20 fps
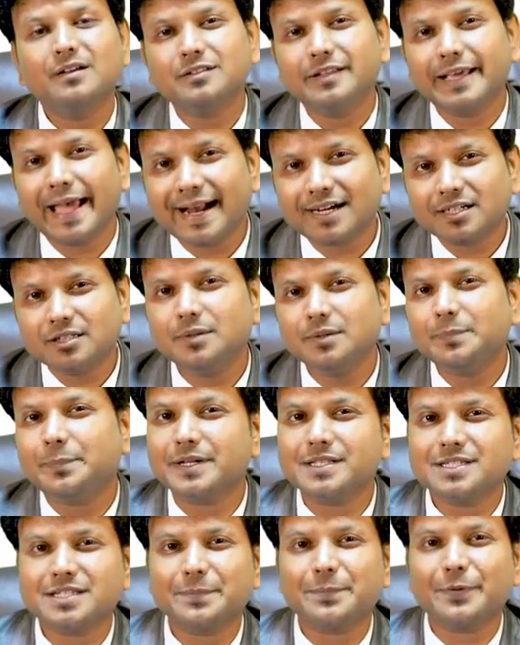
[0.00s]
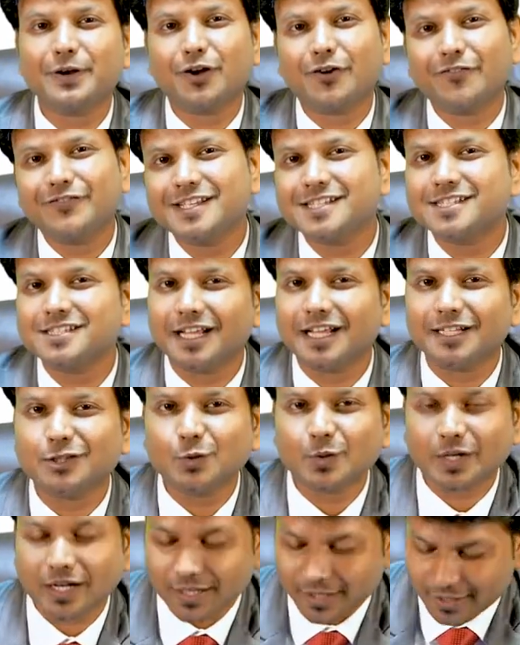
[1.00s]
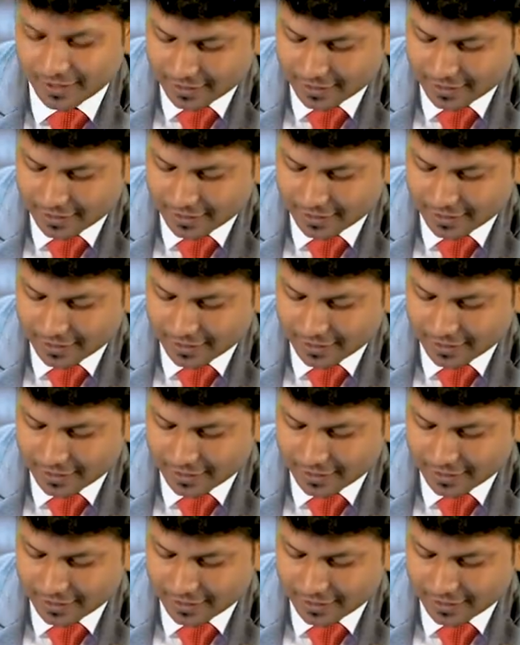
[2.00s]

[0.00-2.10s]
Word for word: The active principle of this Datura